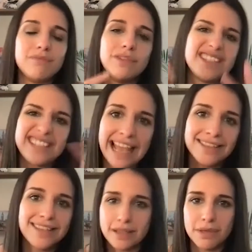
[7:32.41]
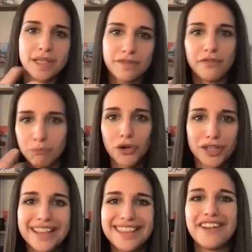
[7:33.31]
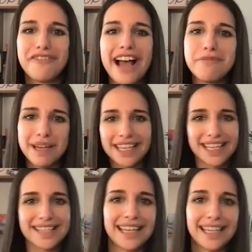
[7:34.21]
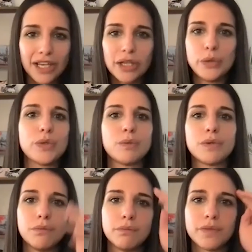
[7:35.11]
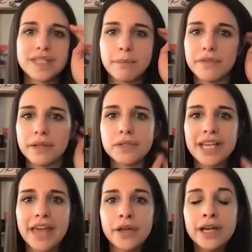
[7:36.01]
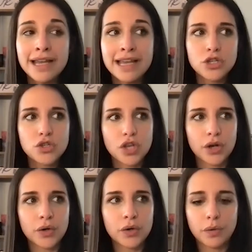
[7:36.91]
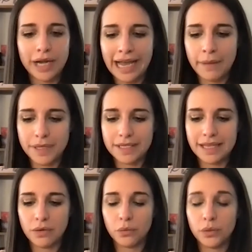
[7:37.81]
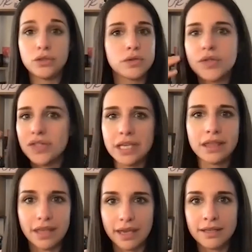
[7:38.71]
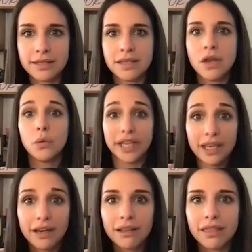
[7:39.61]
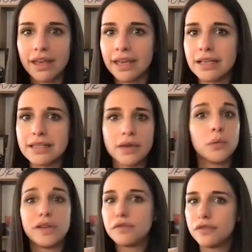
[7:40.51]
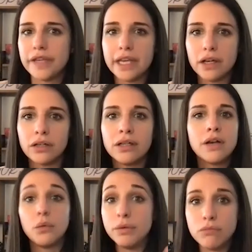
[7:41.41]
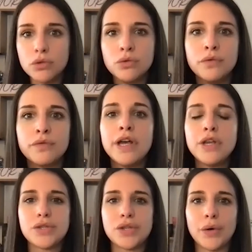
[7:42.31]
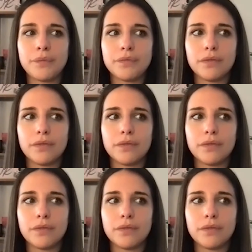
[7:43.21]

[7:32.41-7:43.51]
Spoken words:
senses. I mean, it's more than 5, but kinesthetic includes some of them together. So what happens that we do see things, we hear things, that we feel, we move. So